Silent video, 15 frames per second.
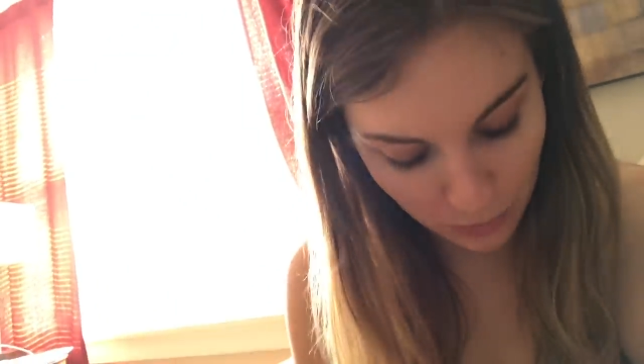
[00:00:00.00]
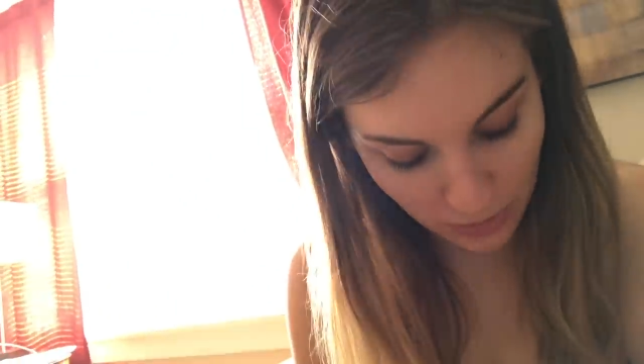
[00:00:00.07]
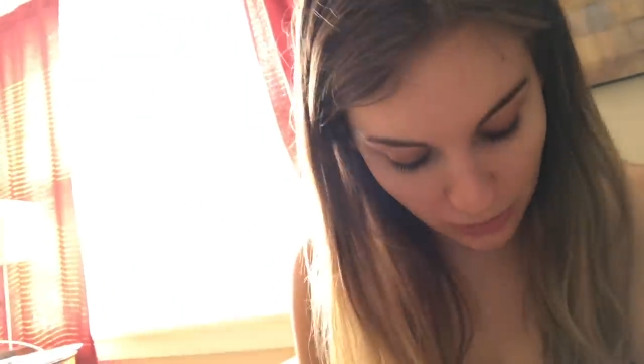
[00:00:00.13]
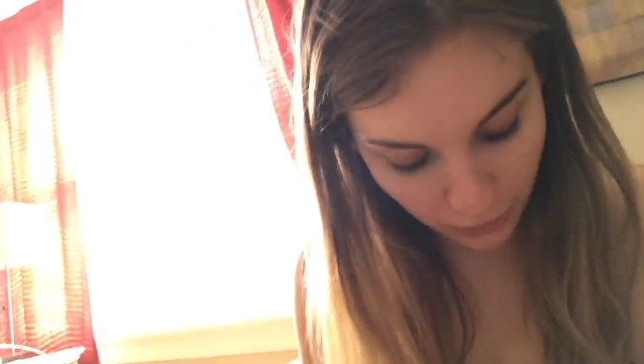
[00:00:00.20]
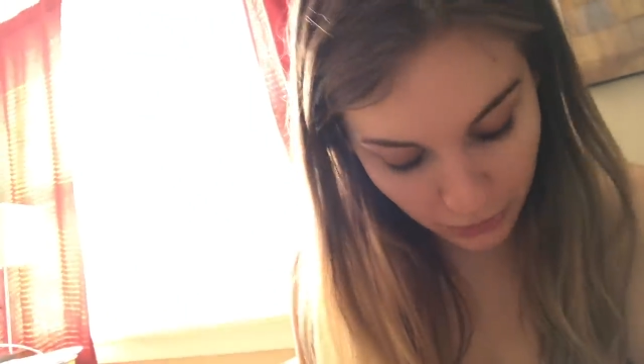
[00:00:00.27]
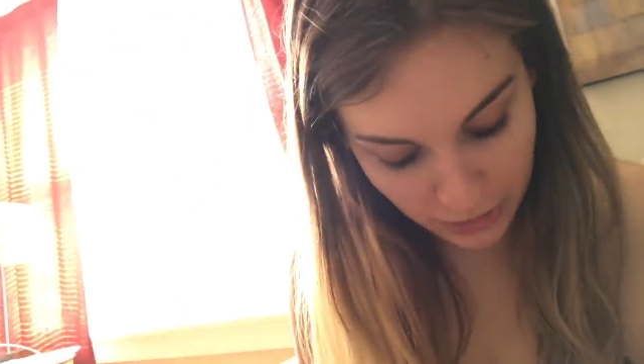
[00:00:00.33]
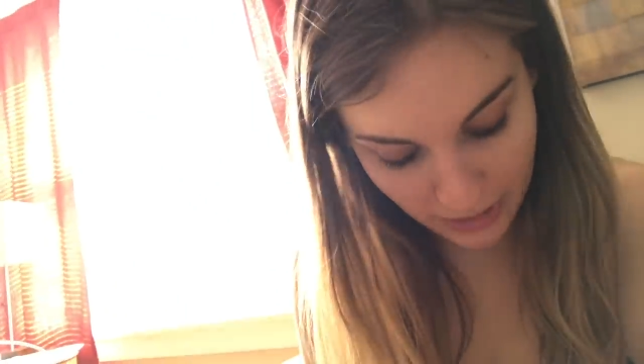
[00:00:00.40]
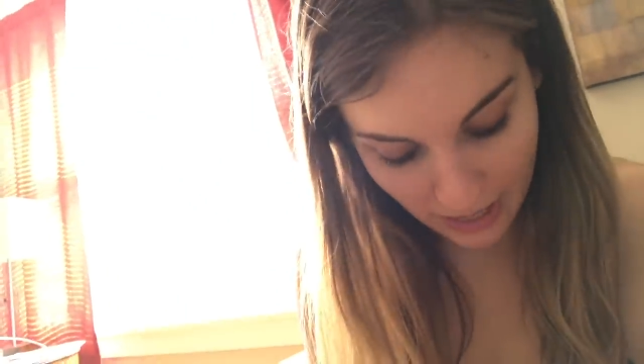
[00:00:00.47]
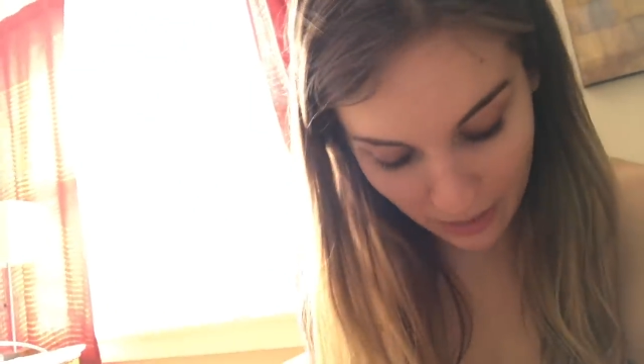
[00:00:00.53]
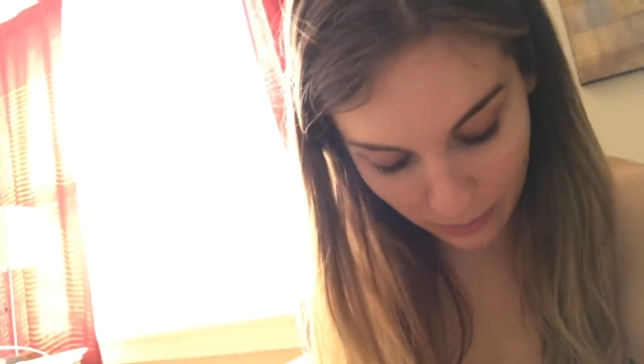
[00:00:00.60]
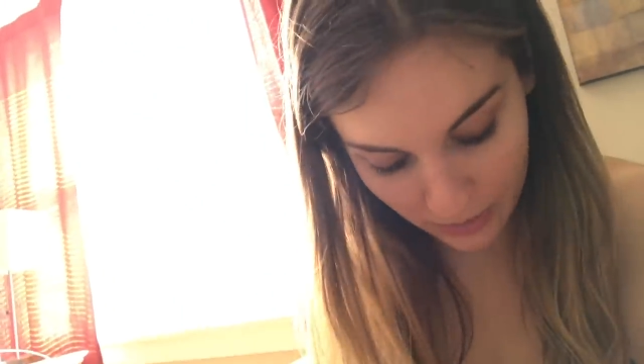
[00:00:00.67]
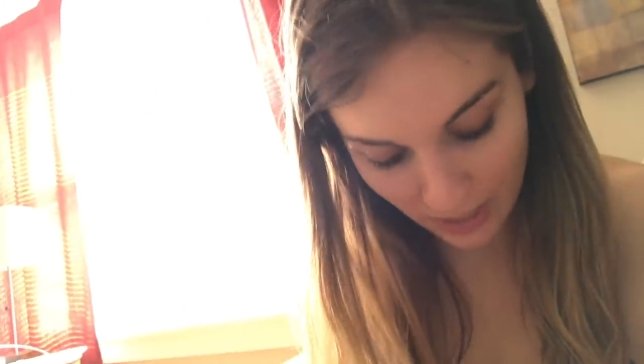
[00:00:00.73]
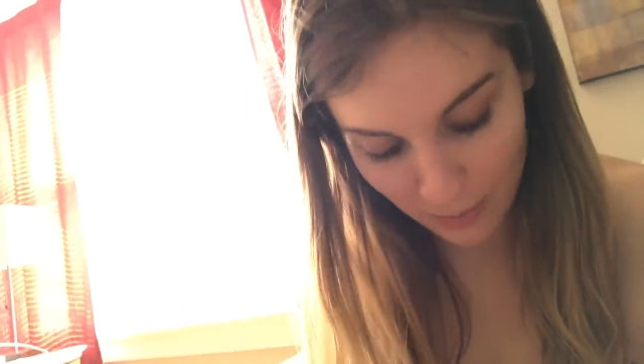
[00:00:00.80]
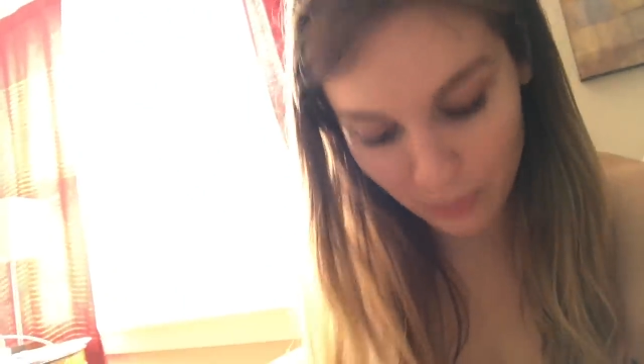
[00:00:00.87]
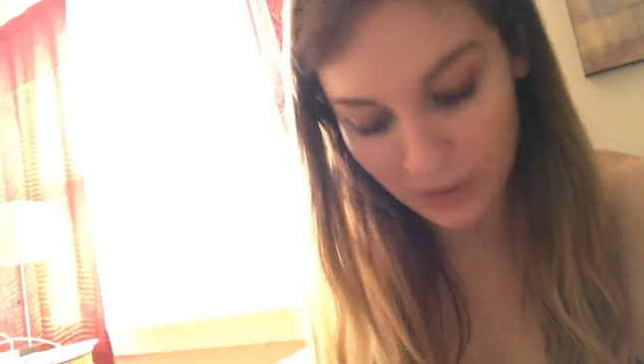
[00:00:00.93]
We learned that
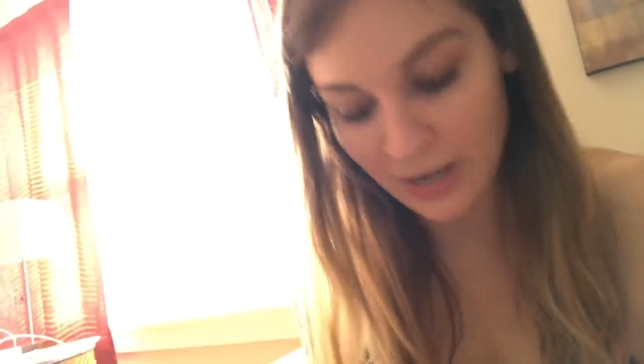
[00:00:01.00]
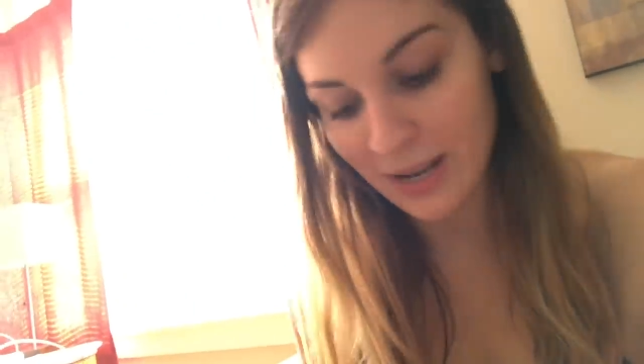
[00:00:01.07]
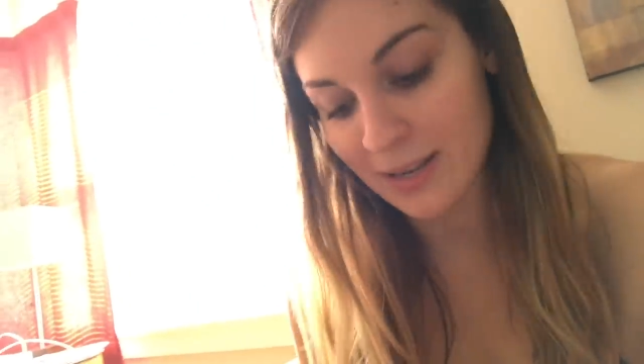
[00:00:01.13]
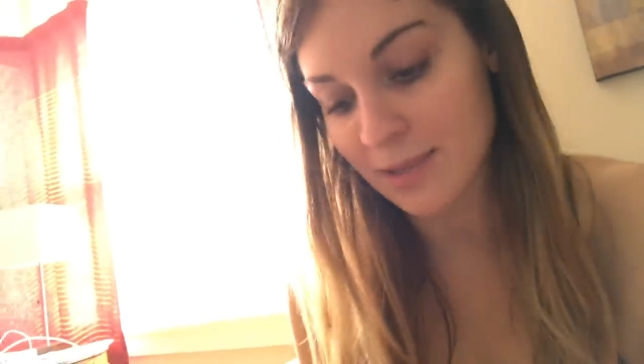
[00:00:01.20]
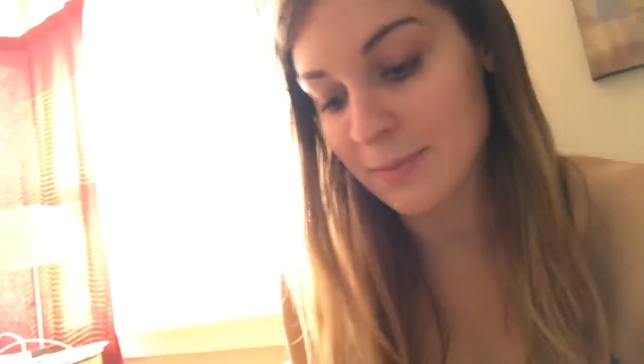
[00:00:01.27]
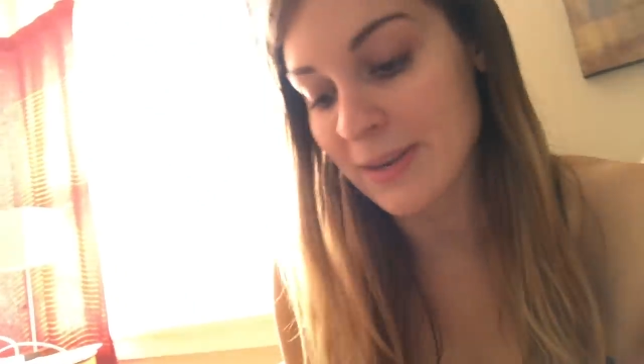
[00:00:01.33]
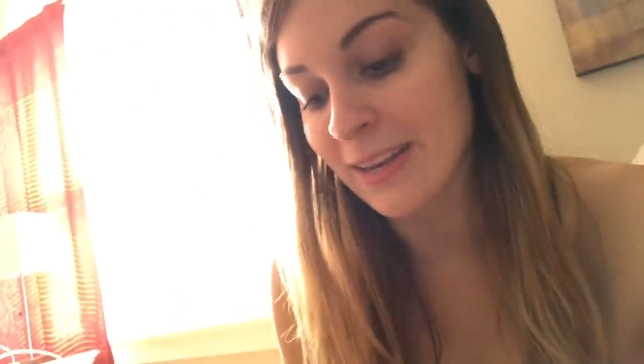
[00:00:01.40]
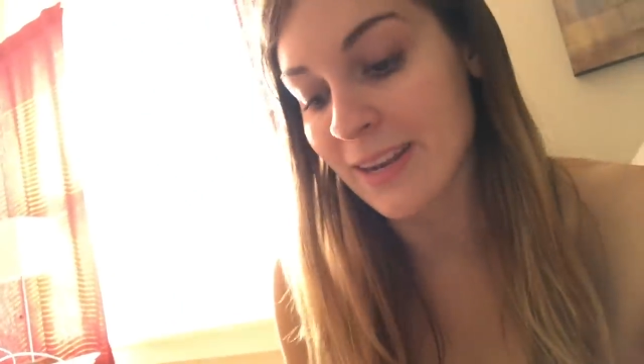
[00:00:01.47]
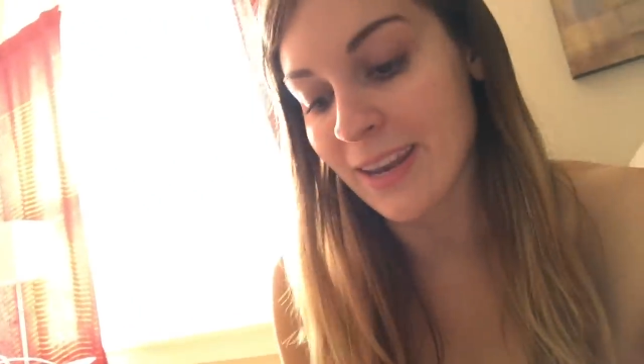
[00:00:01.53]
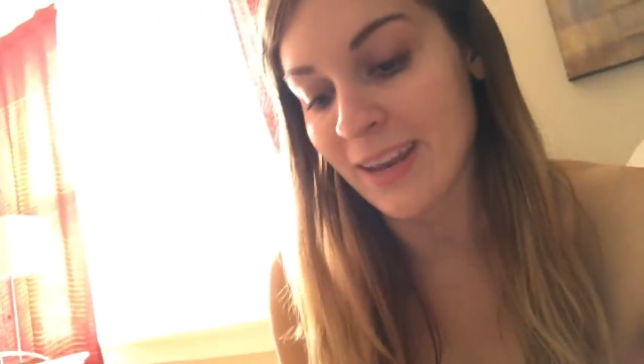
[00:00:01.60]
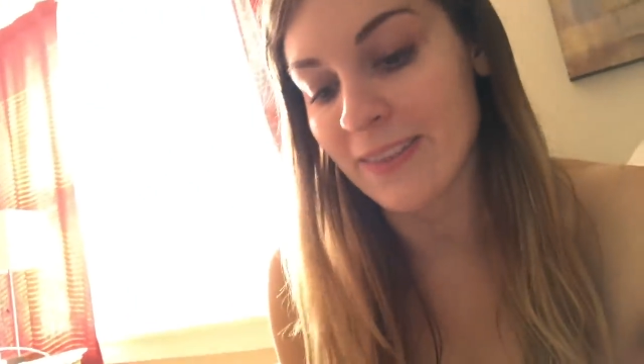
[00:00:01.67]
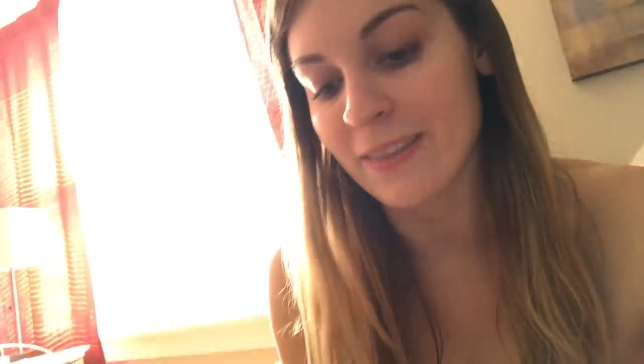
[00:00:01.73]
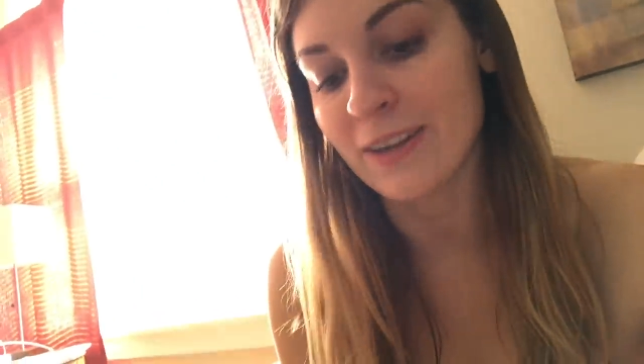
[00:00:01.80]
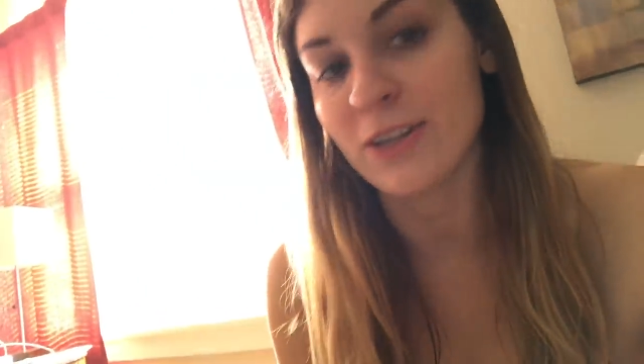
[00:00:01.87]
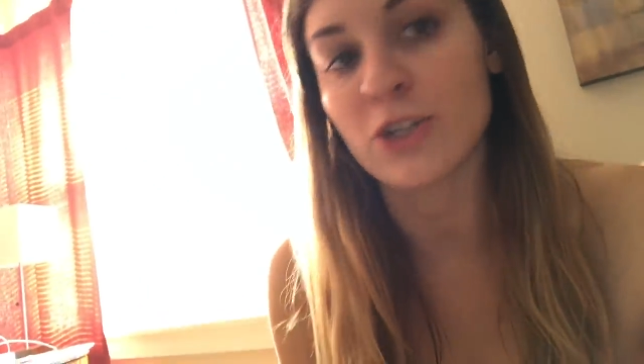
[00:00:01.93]
when I put it in the
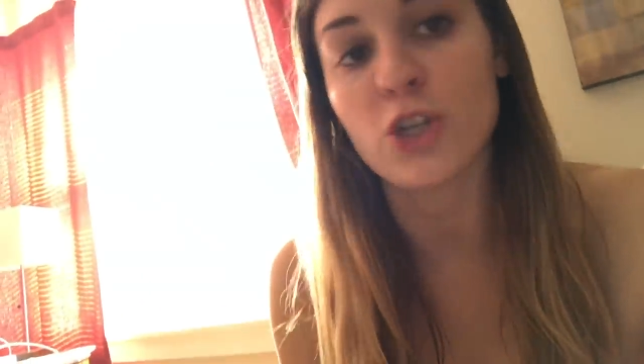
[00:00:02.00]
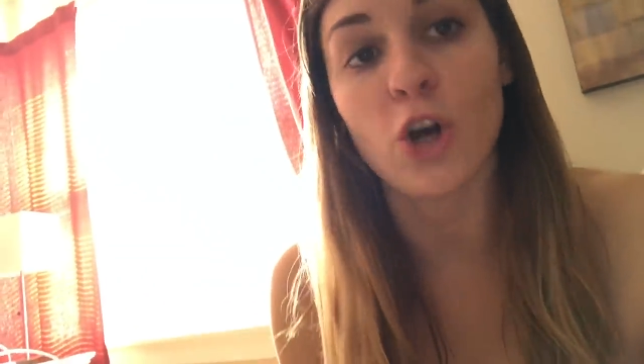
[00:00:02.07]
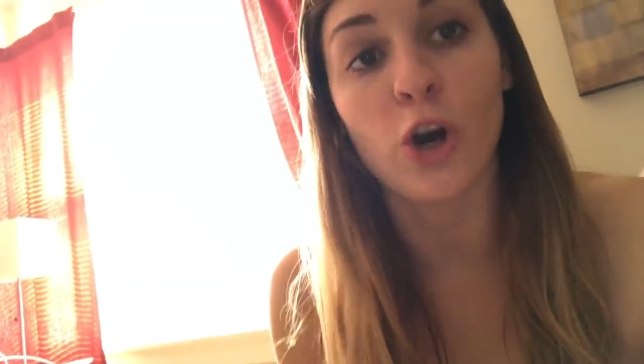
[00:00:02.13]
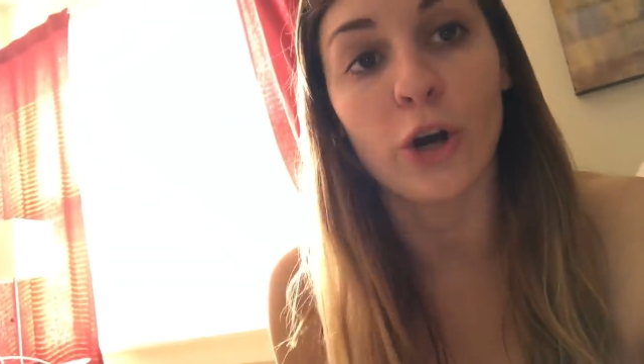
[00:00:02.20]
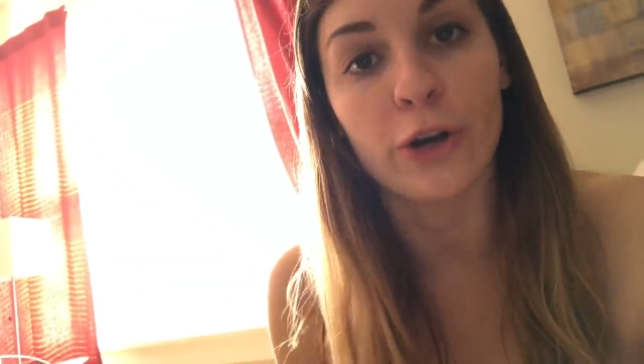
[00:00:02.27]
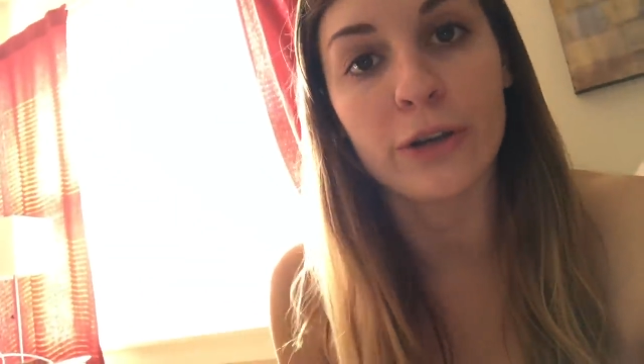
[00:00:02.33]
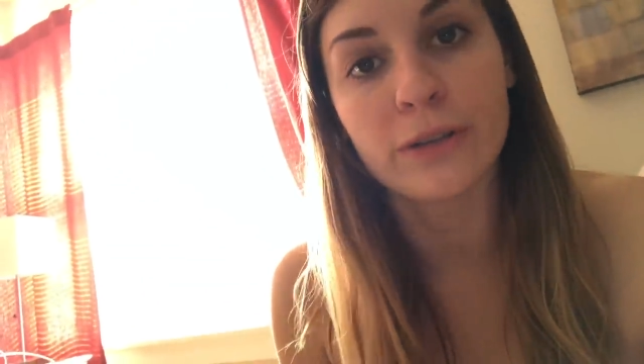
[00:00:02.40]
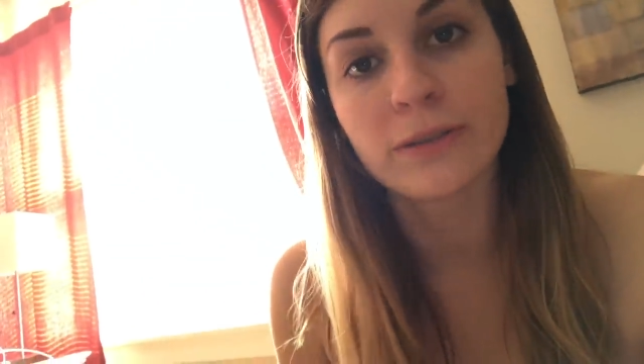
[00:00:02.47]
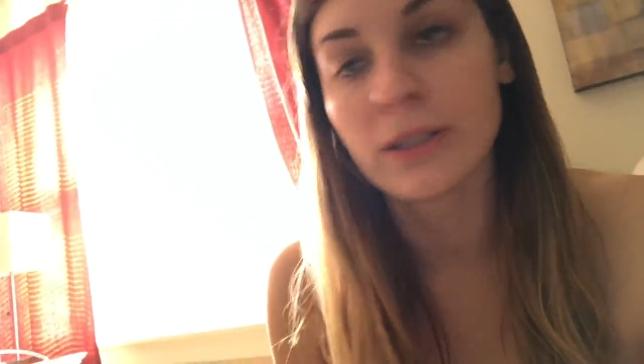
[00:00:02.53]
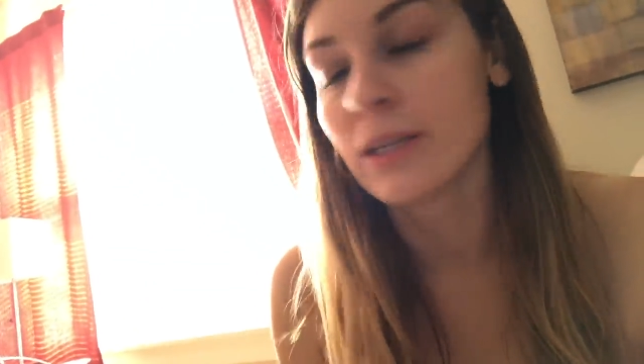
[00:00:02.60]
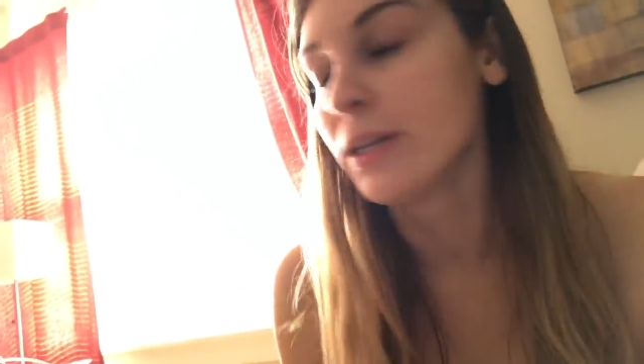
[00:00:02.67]
beginning, and then it charred.